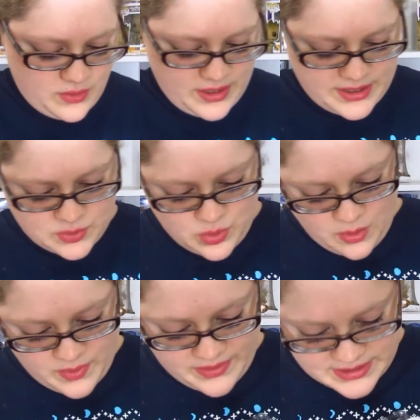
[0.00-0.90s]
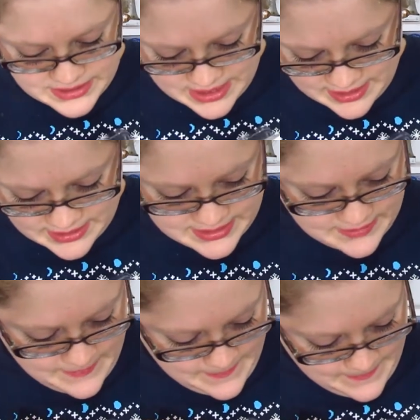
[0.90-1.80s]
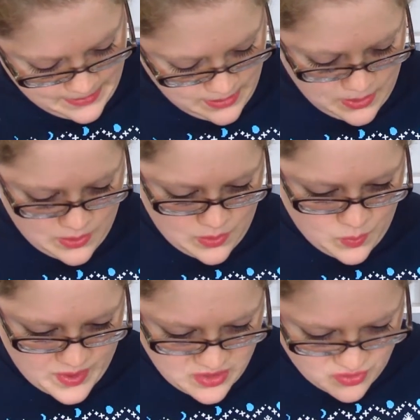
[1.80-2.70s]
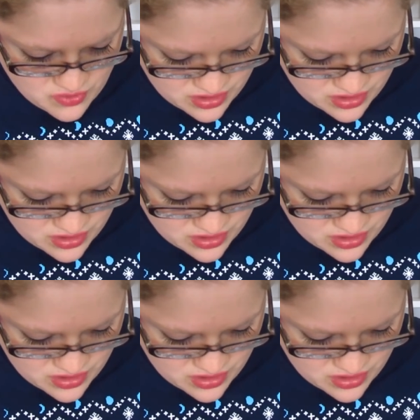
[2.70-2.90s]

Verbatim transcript: What is wrong with this thing? It's like weird.